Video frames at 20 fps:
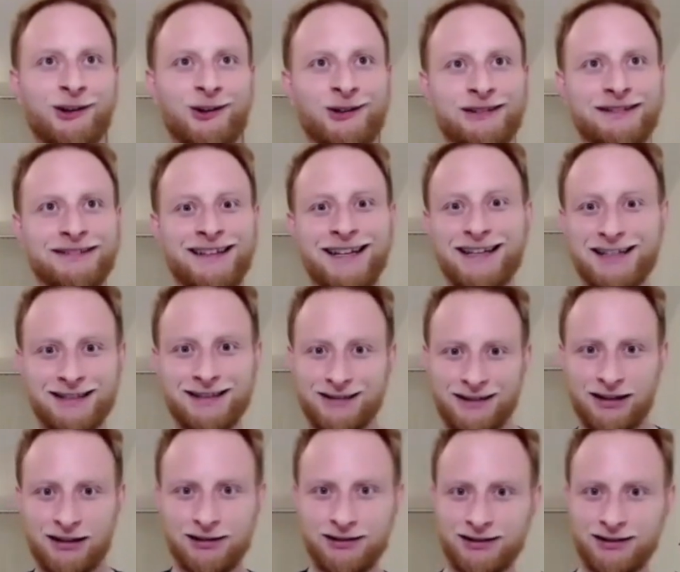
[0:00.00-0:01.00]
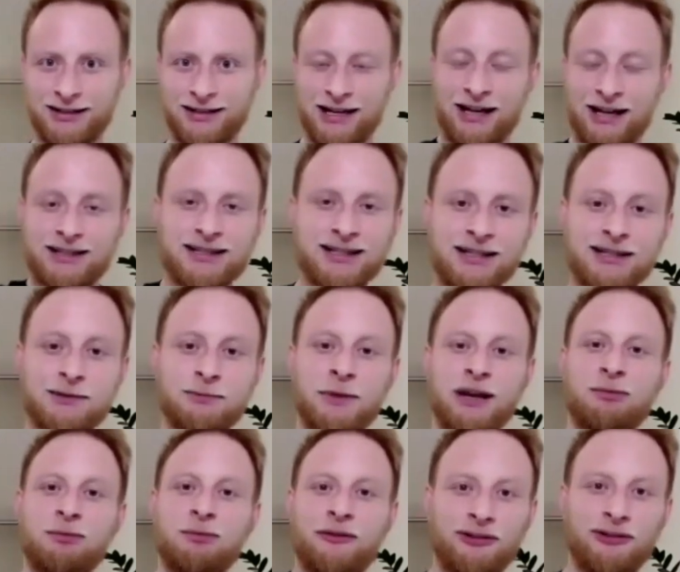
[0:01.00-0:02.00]
yes, the dance is
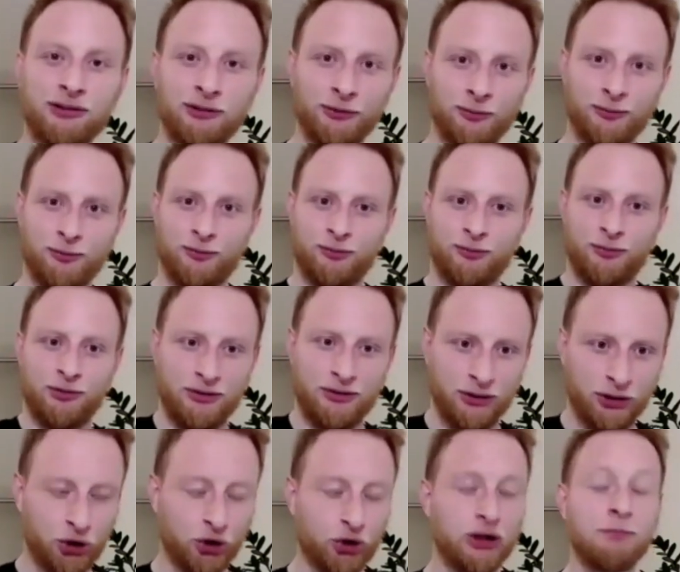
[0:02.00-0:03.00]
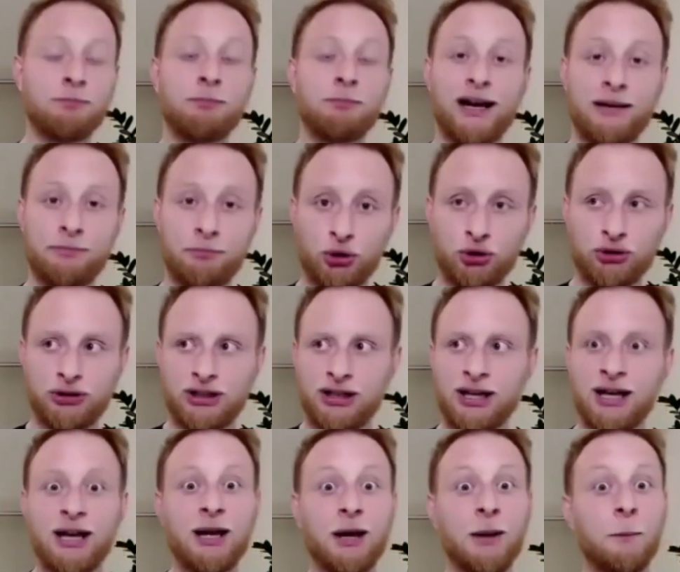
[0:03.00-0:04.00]
making me feel good in my body,
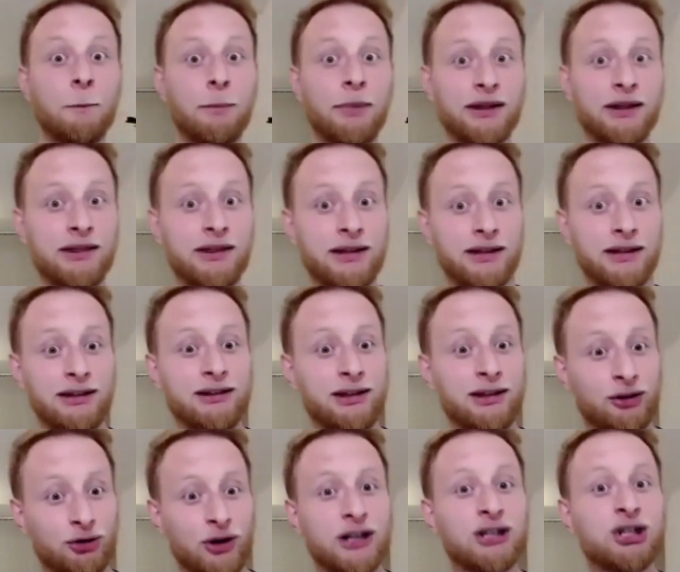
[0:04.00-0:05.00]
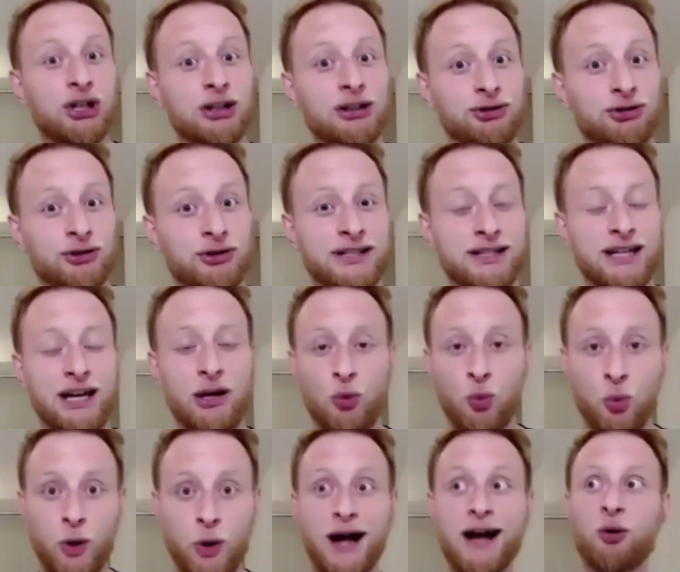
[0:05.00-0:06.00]
but the grandchildren say,
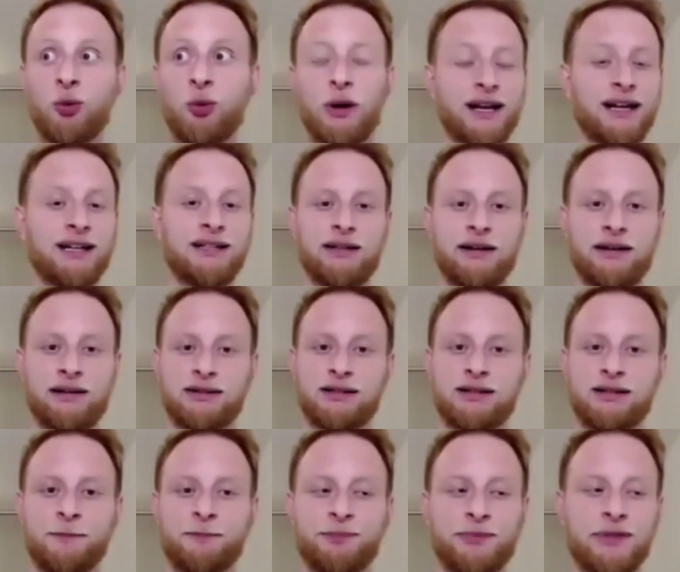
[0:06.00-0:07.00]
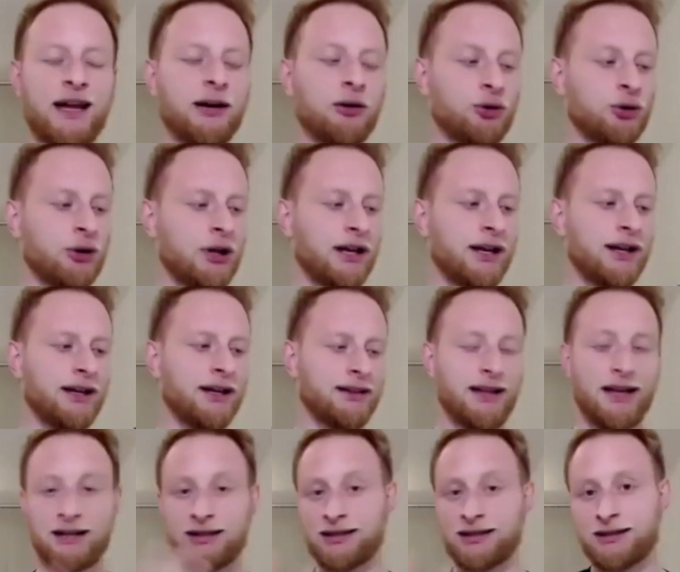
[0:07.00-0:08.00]
wow, when I dance. Now,
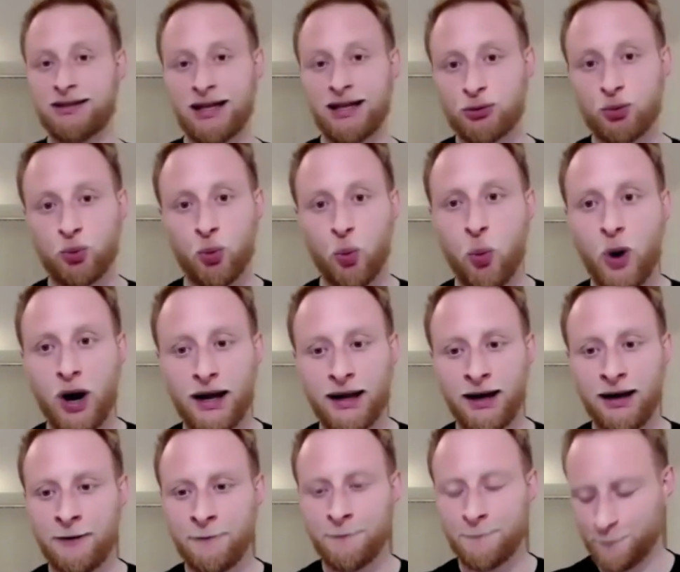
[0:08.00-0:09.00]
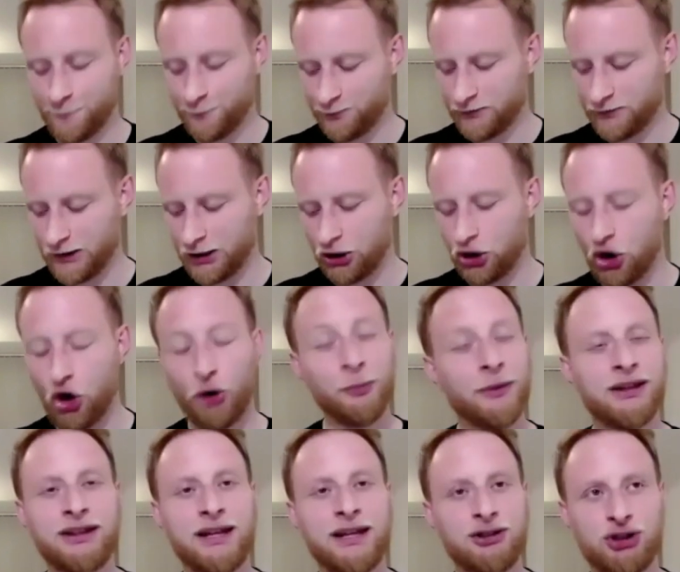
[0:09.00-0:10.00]
that's one
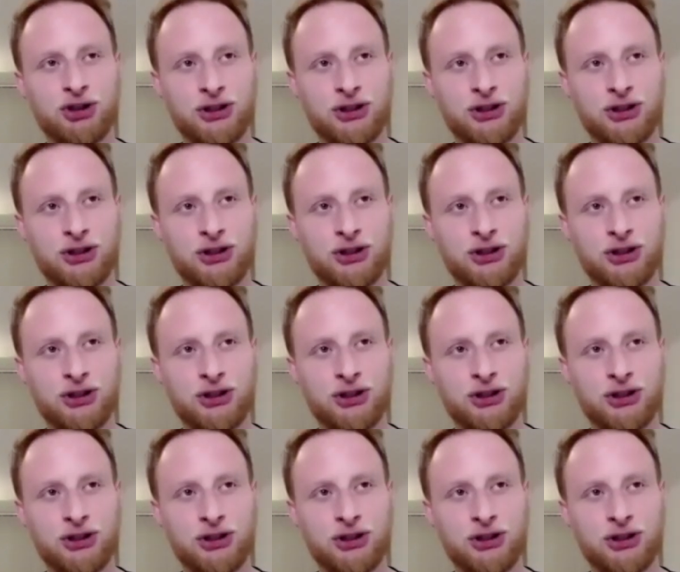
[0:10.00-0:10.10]
comment that just